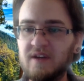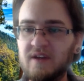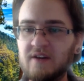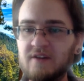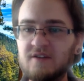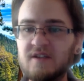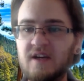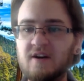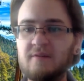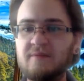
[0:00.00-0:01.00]
the other
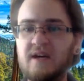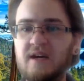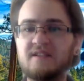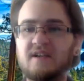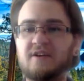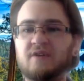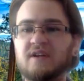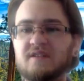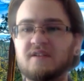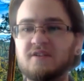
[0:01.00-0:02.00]
state RPS
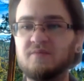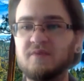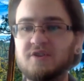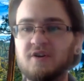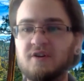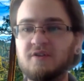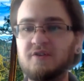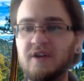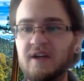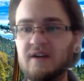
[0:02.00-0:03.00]
increases, which are
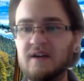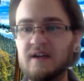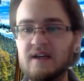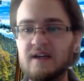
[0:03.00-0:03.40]
including